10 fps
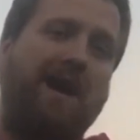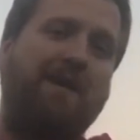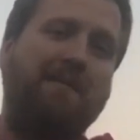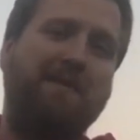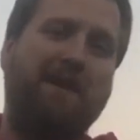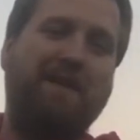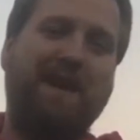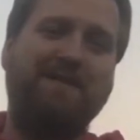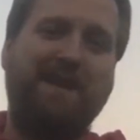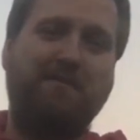Meanwhile, the
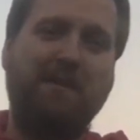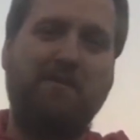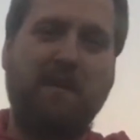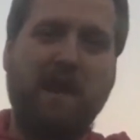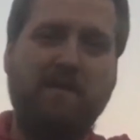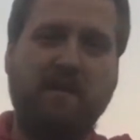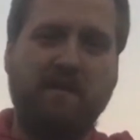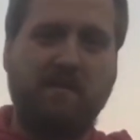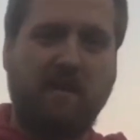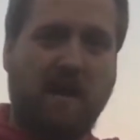X-Line
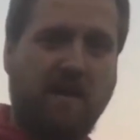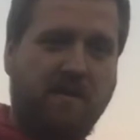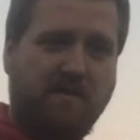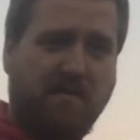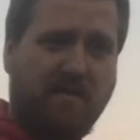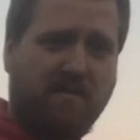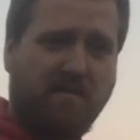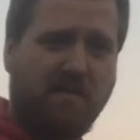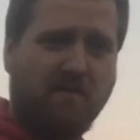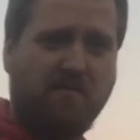P1X is a
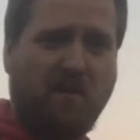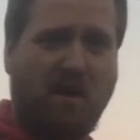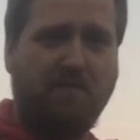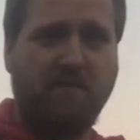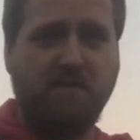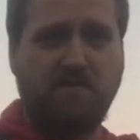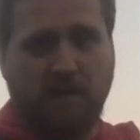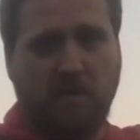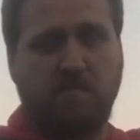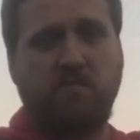little softer, so
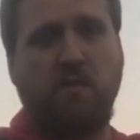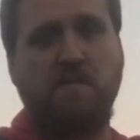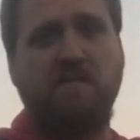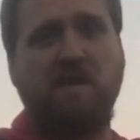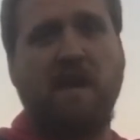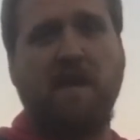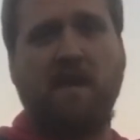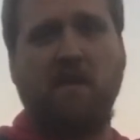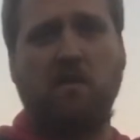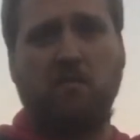it absorbs the
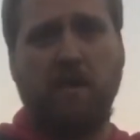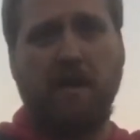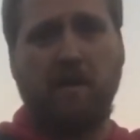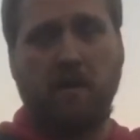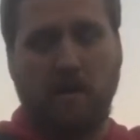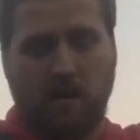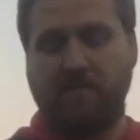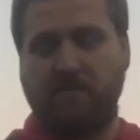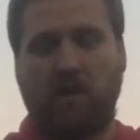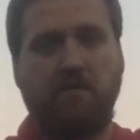landing a little better.
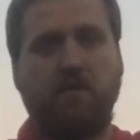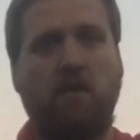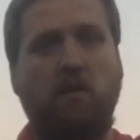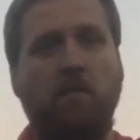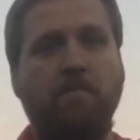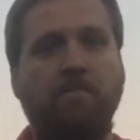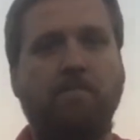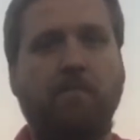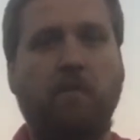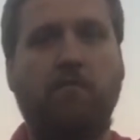This is also
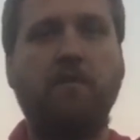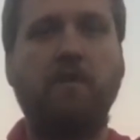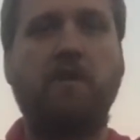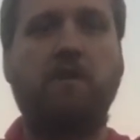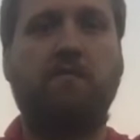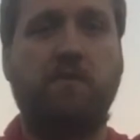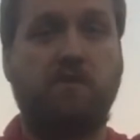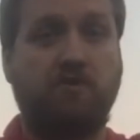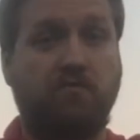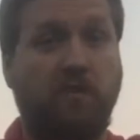really good for
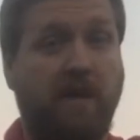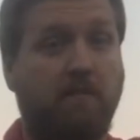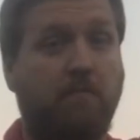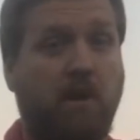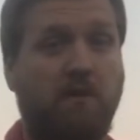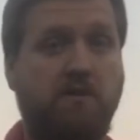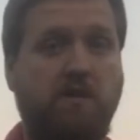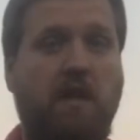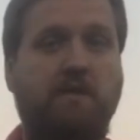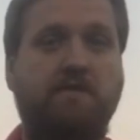straight putter
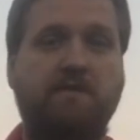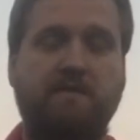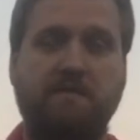shots.